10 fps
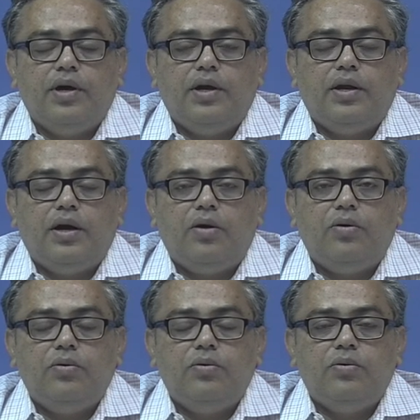
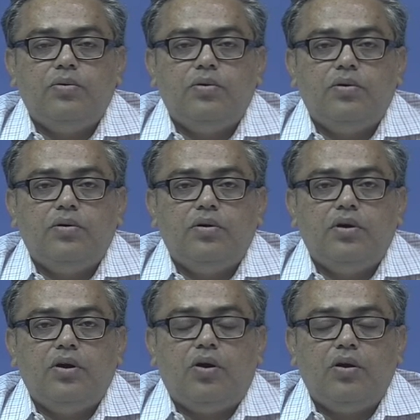Now,
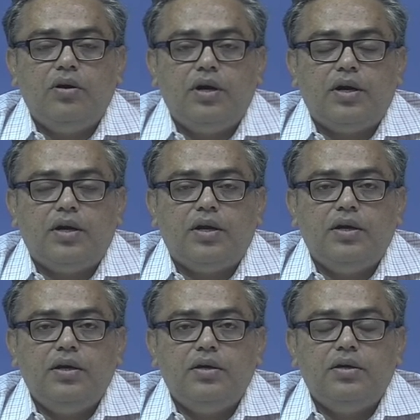
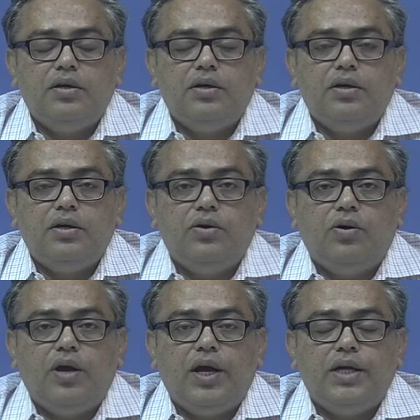ordinarily
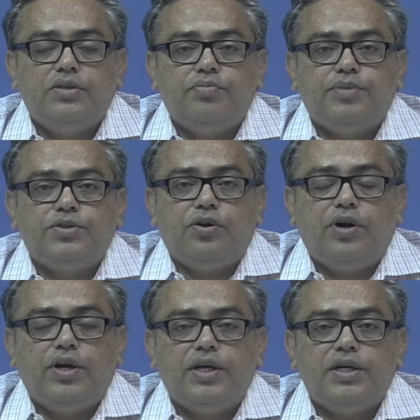your age of
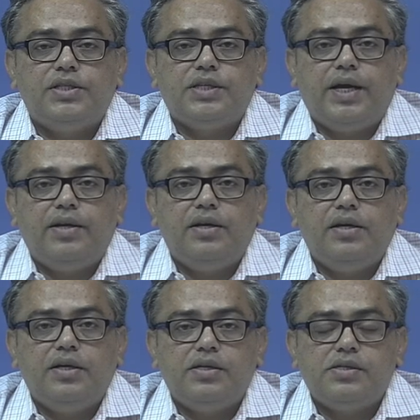majority is 18
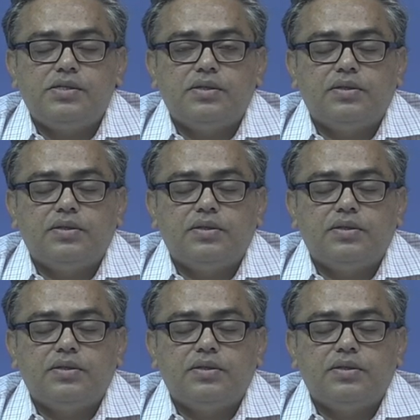years,